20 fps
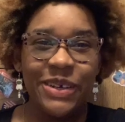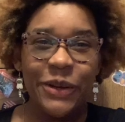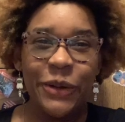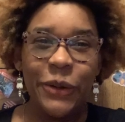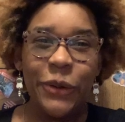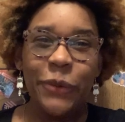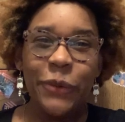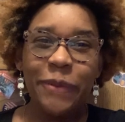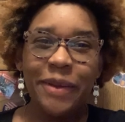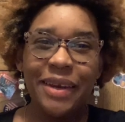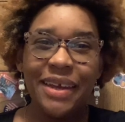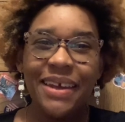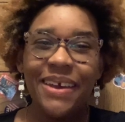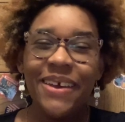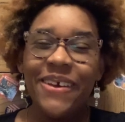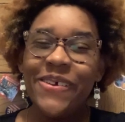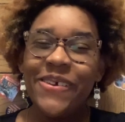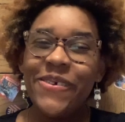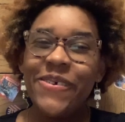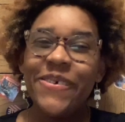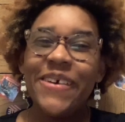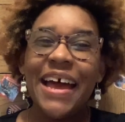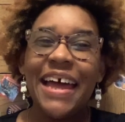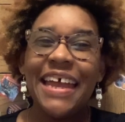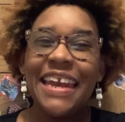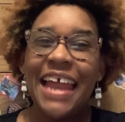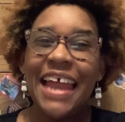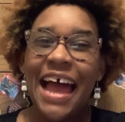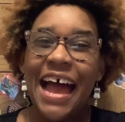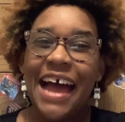Hoobity hoo
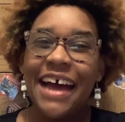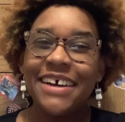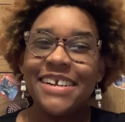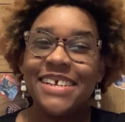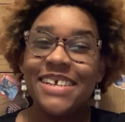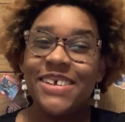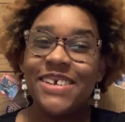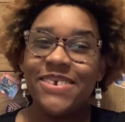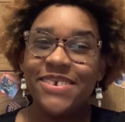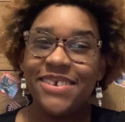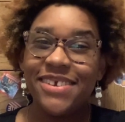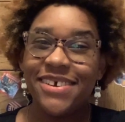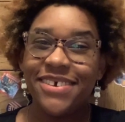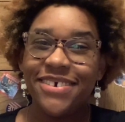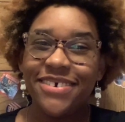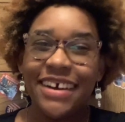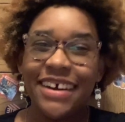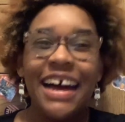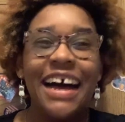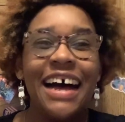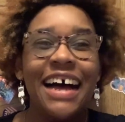and how do you do?